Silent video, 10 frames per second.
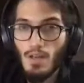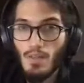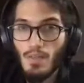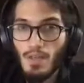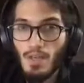
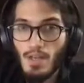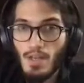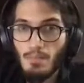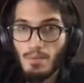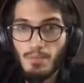
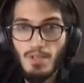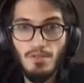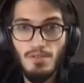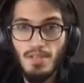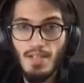the permission
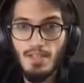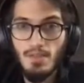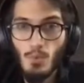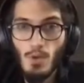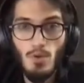sets
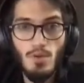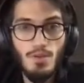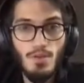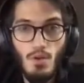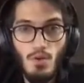we all
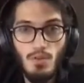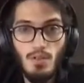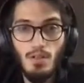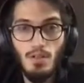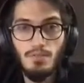know and
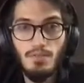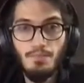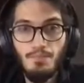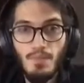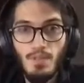love.
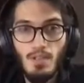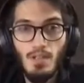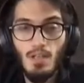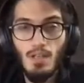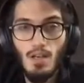
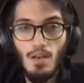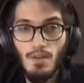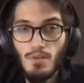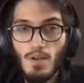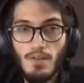
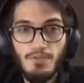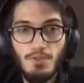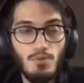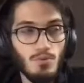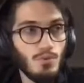You have
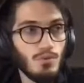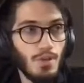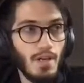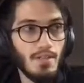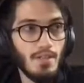to
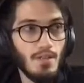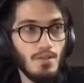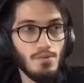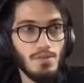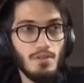create a
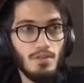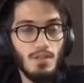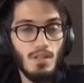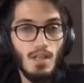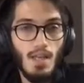user
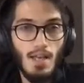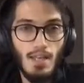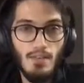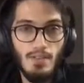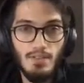and
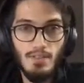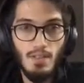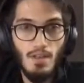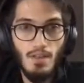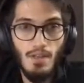give it
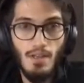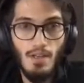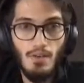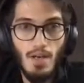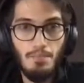the
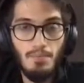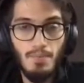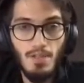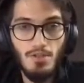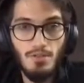right
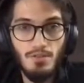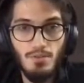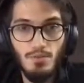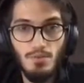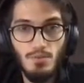permission
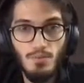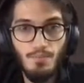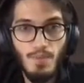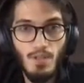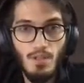to
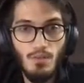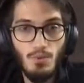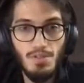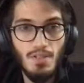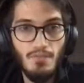
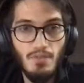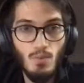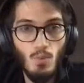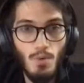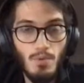receive
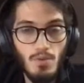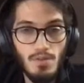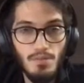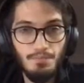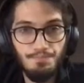
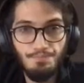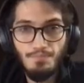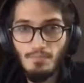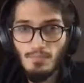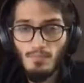webhooks.
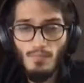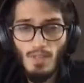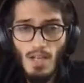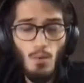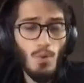
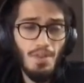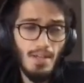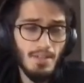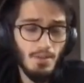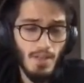And with
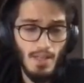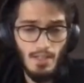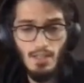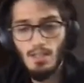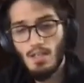that, you
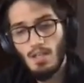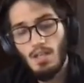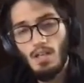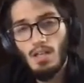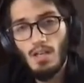can
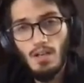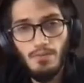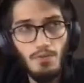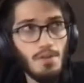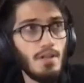
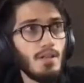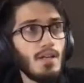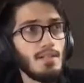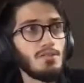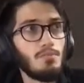further
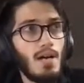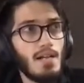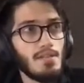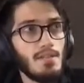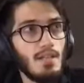
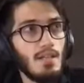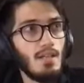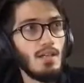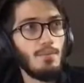customize the